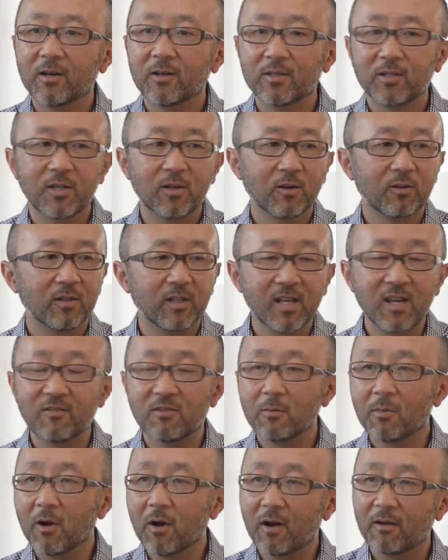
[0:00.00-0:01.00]
Leave
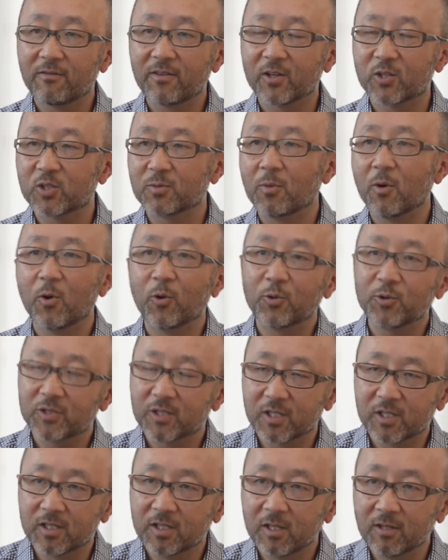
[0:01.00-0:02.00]
them off, expose
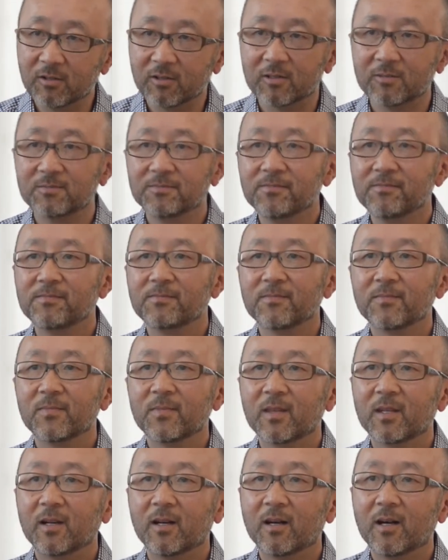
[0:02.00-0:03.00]
the steel.
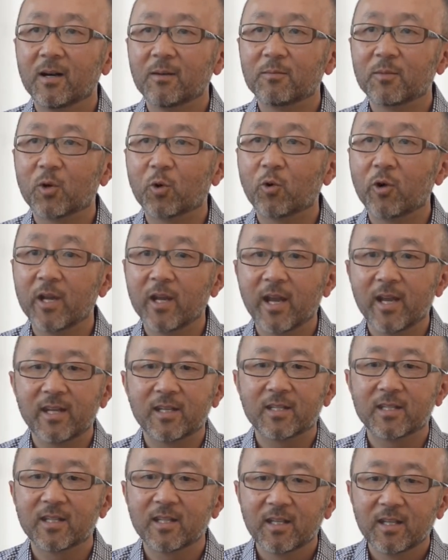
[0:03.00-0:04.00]

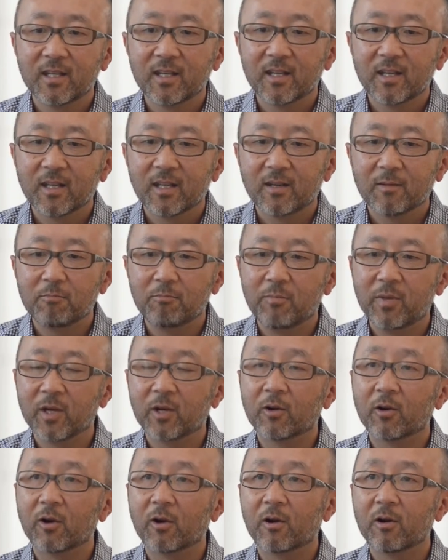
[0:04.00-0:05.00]
Create
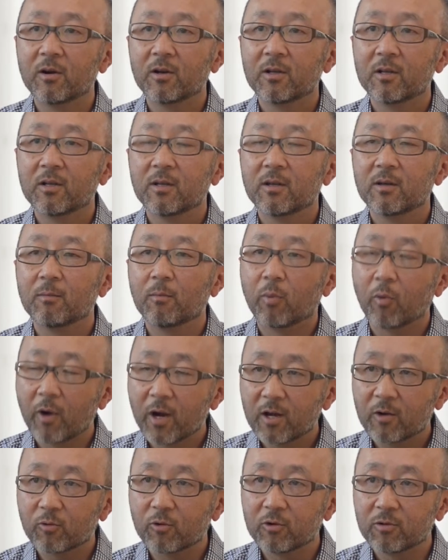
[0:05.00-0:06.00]
bigger
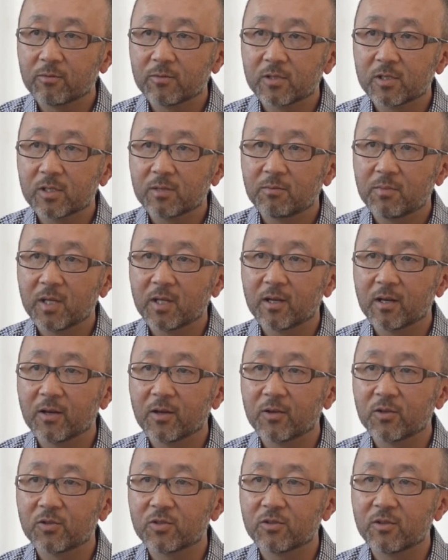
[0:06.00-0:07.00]
break rooms,
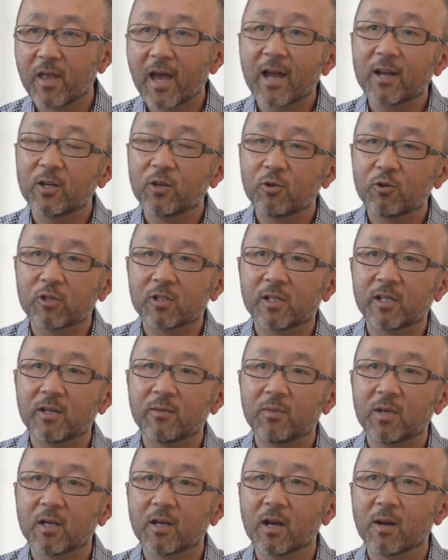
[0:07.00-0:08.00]
because that usually
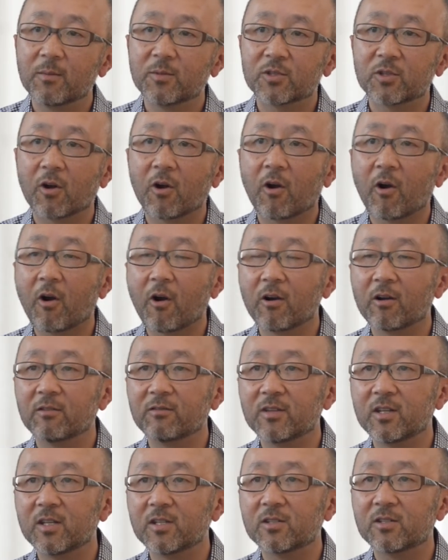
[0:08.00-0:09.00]
becomes the heart
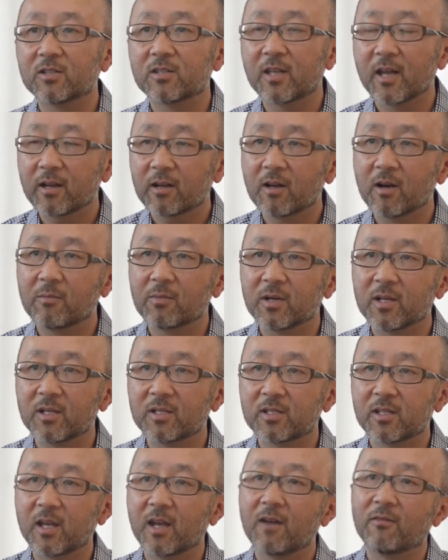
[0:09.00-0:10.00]
of these tech
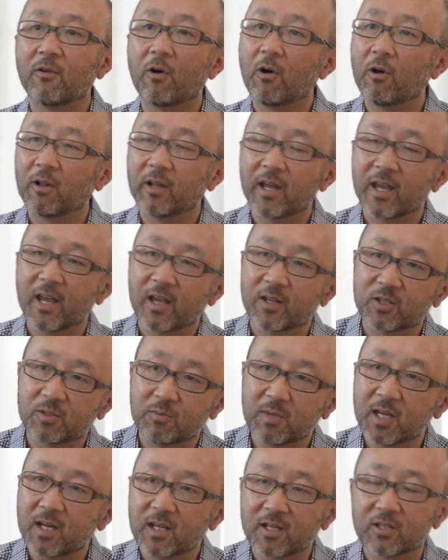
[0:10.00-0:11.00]
companies. They have all hands
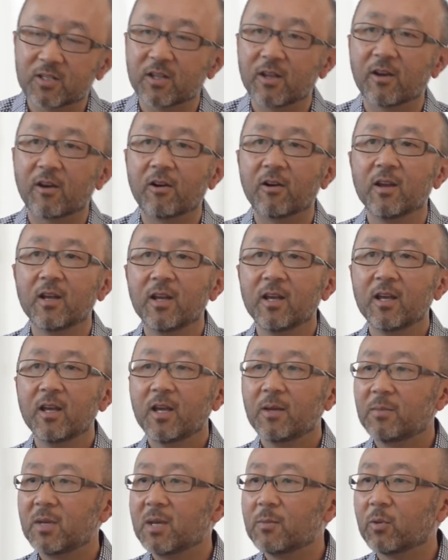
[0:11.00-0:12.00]
meetings there.
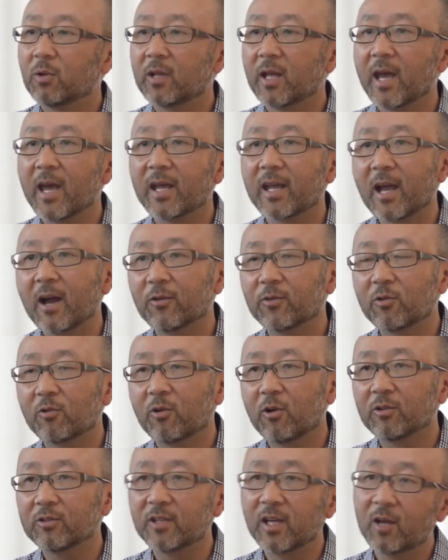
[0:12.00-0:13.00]
People hang out there
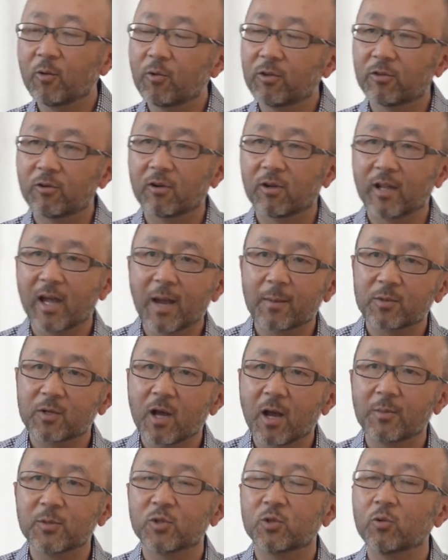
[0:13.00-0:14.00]
all day with their
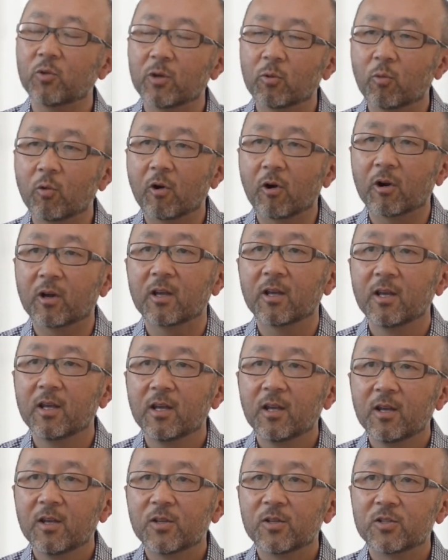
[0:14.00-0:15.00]
laptops doing work.
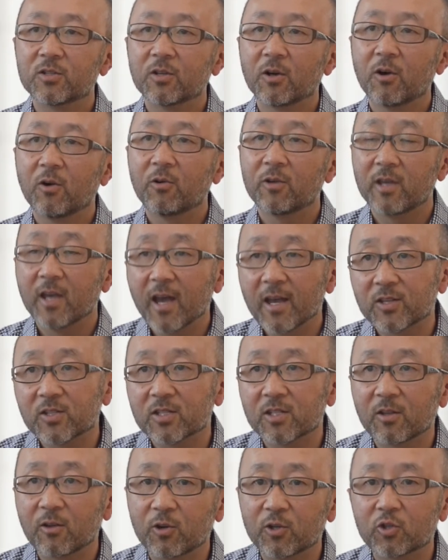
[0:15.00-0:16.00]
So
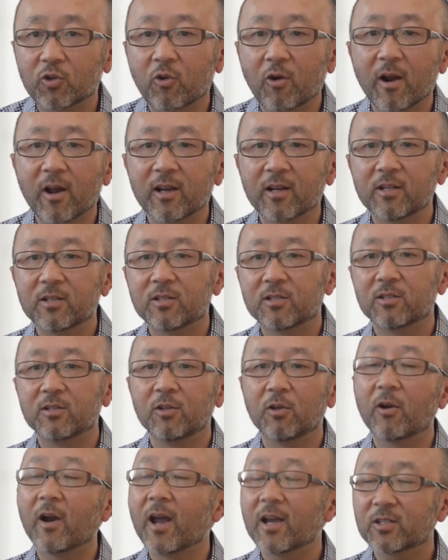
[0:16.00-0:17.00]
yes, they're
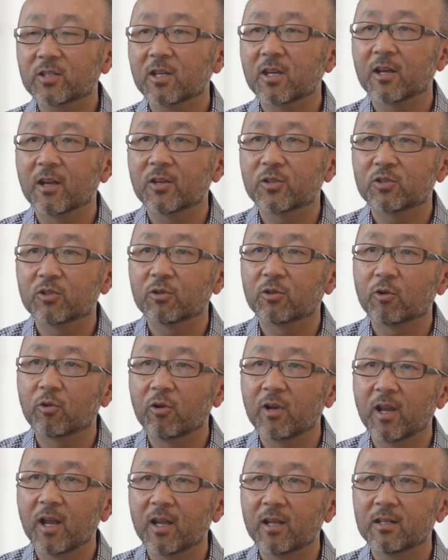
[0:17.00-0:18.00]
asking us to
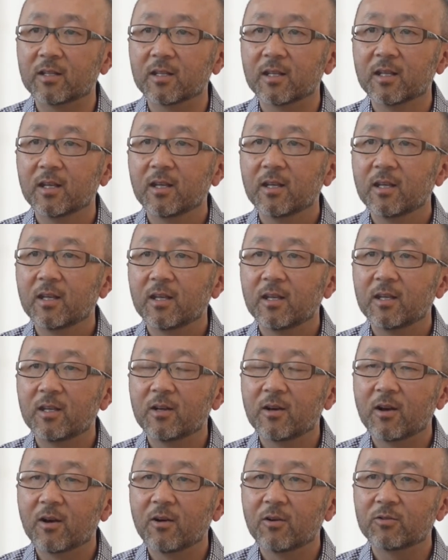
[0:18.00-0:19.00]
create,
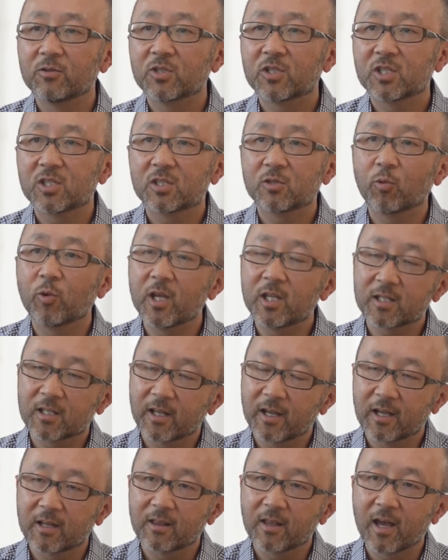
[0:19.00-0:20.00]
suites
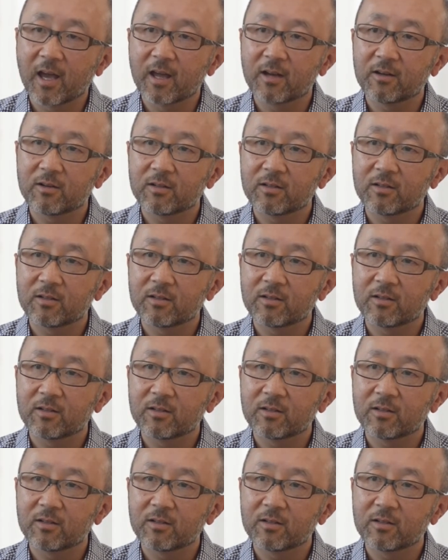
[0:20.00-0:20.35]
like that